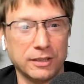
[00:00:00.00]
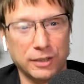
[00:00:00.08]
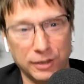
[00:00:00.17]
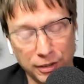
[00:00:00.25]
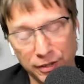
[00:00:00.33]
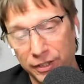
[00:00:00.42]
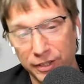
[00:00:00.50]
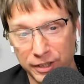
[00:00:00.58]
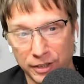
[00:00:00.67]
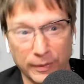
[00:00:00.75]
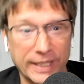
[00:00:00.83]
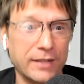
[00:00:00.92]
to the
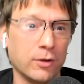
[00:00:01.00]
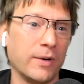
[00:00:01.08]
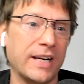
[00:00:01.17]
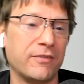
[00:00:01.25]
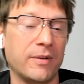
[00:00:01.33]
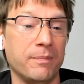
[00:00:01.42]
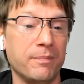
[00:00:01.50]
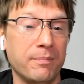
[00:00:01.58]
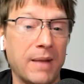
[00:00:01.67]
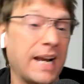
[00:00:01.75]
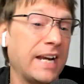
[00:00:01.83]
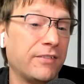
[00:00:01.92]
degree they'll even,
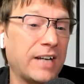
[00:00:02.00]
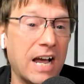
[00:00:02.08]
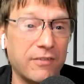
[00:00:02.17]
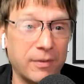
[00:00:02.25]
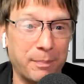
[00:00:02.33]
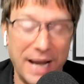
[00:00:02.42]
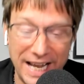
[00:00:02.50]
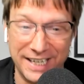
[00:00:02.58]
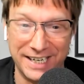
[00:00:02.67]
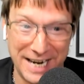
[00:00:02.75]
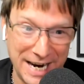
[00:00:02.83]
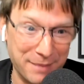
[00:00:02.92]
may even have a pet
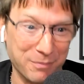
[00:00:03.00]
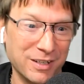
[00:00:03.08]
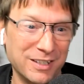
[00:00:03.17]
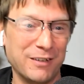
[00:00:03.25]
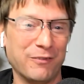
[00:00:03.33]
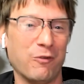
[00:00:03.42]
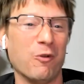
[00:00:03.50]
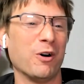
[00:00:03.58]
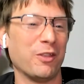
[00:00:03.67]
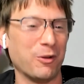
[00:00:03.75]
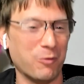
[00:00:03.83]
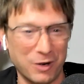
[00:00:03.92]
name
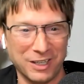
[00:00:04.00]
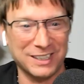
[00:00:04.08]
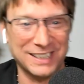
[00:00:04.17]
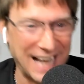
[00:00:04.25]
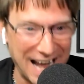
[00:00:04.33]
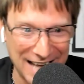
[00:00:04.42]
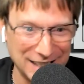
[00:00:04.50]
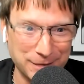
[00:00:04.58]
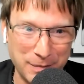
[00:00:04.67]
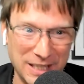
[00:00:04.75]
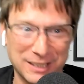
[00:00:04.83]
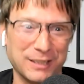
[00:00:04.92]
for the worst
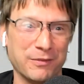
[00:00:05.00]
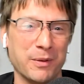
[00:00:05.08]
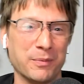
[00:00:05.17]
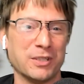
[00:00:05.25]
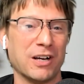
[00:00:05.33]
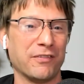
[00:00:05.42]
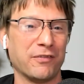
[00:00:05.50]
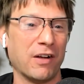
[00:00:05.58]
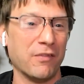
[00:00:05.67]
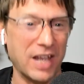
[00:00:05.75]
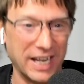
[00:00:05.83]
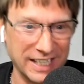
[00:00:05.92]
aspects of themselves,
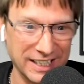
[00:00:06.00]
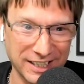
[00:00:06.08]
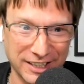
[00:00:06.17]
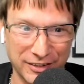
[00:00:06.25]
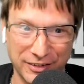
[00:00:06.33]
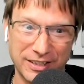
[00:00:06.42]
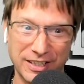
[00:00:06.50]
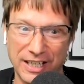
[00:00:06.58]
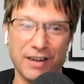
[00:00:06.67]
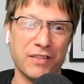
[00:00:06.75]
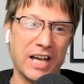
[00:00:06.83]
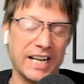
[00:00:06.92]
of that inner,
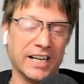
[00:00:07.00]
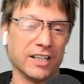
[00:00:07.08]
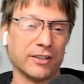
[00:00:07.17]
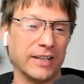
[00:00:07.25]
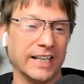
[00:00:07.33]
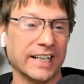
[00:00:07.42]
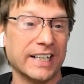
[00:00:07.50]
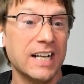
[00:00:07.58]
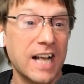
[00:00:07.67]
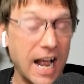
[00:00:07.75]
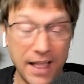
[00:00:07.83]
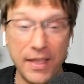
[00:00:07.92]
of that inner critic.
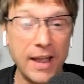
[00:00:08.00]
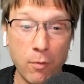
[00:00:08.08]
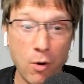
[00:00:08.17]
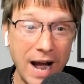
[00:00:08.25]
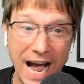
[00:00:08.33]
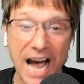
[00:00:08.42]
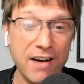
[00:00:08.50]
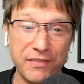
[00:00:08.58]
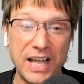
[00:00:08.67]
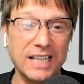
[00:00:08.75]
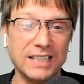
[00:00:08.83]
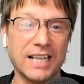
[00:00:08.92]
And they will have
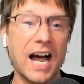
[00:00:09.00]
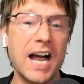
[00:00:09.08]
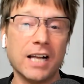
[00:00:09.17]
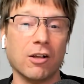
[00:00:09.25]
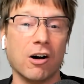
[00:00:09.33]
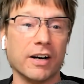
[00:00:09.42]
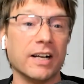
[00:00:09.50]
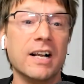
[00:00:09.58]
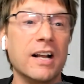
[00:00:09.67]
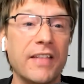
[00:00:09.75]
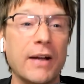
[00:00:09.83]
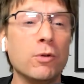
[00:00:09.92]
that dialogue.
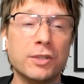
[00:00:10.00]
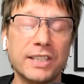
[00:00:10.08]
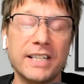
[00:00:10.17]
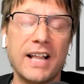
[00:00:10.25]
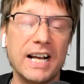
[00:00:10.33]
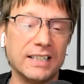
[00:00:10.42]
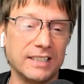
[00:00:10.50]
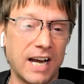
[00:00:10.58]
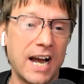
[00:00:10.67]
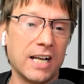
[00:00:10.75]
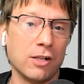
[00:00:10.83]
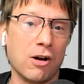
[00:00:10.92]
They will see that
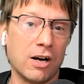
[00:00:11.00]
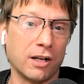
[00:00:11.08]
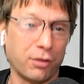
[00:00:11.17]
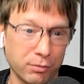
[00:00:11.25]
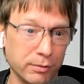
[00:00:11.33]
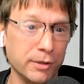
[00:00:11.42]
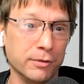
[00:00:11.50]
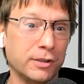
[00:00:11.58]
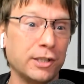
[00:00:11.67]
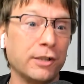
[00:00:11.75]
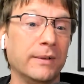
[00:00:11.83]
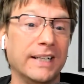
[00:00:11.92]
dialogue through
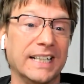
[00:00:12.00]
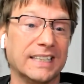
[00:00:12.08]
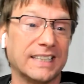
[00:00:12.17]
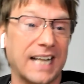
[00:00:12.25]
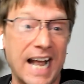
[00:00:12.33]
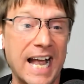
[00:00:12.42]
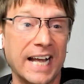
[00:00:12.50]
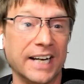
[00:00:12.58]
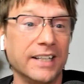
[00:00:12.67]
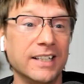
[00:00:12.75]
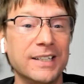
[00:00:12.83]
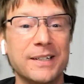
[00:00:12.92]
to its
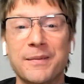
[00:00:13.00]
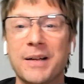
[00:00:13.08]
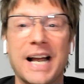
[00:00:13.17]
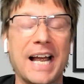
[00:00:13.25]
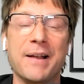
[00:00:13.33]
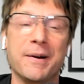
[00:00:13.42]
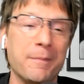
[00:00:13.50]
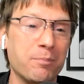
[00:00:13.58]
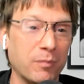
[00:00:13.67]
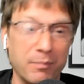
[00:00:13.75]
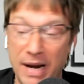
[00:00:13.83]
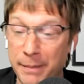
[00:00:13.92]
end. And
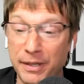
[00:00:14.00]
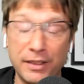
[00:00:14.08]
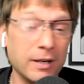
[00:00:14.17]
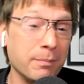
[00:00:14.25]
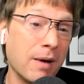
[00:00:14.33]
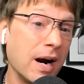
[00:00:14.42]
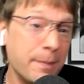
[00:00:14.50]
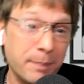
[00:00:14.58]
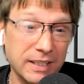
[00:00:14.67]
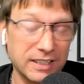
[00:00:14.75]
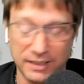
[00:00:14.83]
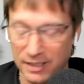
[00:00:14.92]
maybe there might
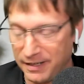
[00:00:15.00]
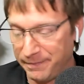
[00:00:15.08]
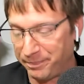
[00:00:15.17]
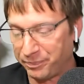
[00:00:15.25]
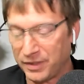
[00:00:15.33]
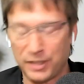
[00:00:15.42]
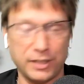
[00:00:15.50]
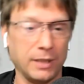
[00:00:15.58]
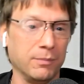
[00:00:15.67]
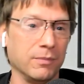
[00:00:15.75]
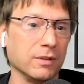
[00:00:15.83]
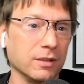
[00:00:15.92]
be some
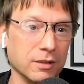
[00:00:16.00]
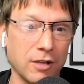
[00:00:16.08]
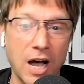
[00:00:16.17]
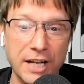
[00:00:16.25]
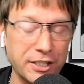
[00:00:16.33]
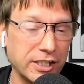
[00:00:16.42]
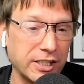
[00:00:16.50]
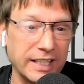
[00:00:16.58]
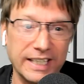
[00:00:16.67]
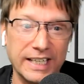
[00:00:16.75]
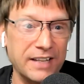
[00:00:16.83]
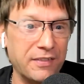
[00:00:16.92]
some
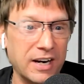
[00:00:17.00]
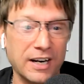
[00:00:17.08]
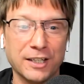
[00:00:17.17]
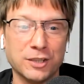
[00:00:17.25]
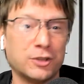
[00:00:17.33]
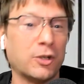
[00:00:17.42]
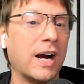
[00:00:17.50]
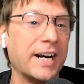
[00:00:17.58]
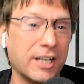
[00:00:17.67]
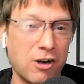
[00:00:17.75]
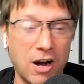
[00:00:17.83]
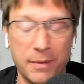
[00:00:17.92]
logic in there as trying
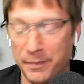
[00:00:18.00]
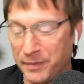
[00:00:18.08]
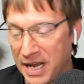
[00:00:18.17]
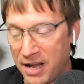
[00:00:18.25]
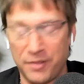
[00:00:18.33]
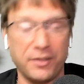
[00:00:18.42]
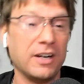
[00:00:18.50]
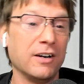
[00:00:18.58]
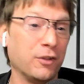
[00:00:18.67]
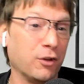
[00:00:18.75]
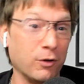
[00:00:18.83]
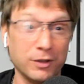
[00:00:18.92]
to calm them down,
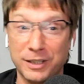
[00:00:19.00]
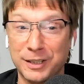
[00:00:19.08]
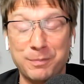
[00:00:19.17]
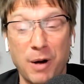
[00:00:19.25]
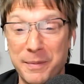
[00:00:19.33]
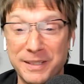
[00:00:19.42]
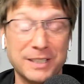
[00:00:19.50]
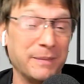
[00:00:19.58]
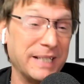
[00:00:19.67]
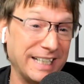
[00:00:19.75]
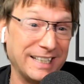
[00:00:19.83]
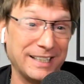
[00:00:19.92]
though there's probably some
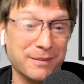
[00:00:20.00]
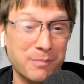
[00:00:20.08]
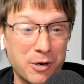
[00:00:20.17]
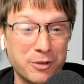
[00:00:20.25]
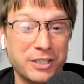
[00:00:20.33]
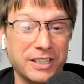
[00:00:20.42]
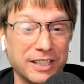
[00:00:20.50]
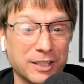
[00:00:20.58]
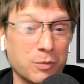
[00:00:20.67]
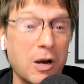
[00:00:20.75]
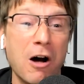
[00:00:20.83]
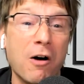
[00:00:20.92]
heated emotion
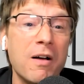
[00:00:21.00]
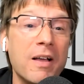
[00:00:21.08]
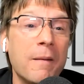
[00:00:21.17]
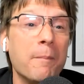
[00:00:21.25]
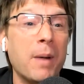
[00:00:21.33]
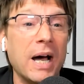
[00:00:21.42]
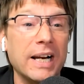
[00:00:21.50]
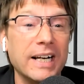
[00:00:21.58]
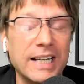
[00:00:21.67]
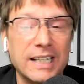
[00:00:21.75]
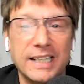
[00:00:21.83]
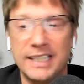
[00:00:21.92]
as well. But
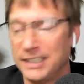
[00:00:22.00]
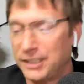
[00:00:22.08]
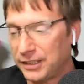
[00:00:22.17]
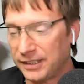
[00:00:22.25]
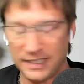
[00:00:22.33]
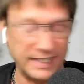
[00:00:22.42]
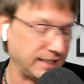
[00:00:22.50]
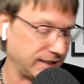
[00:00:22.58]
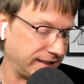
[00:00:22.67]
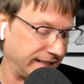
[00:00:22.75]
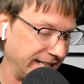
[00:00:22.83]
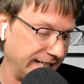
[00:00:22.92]
it is, that
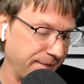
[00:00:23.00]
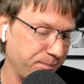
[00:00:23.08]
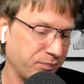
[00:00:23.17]
is the